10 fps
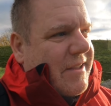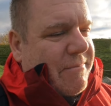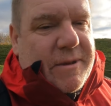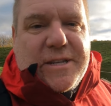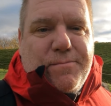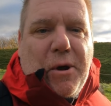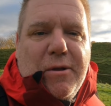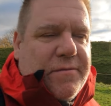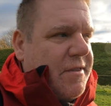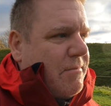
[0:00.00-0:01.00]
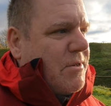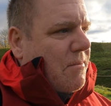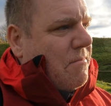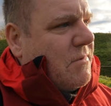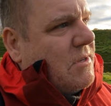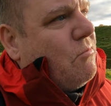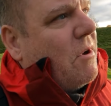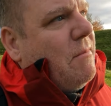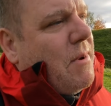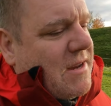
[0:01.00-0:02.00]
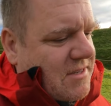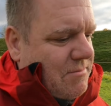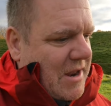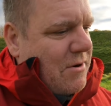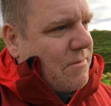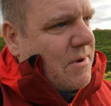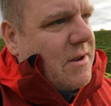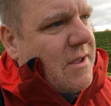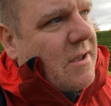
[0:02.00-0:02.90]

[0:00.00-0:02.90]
I'm being spoilt for them, so I'm just walking past them now, but